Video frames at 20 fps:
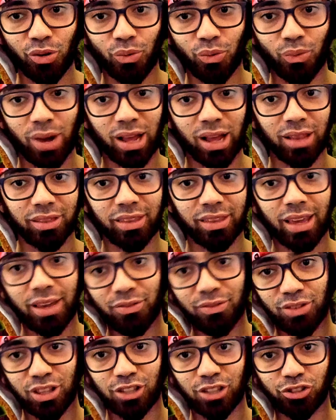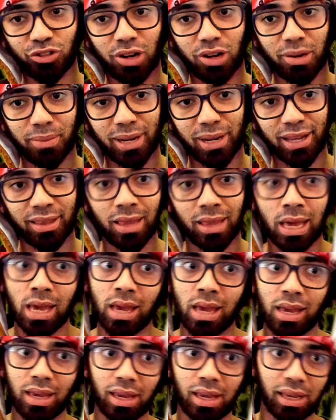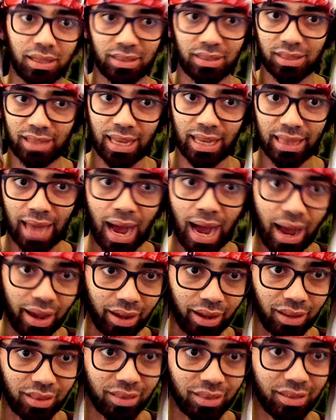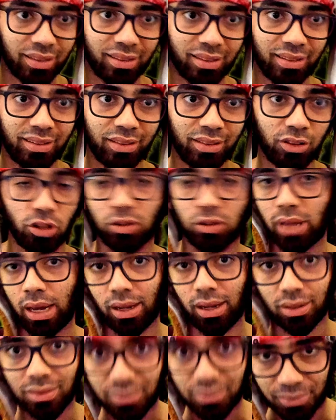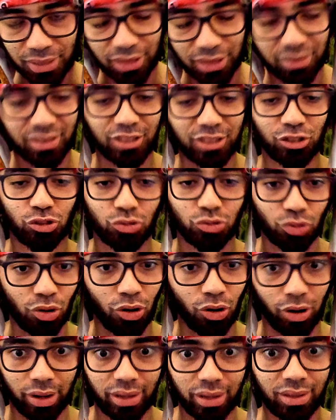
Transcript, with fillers: while they finish ramen, he's dying, not dying, being destroyed.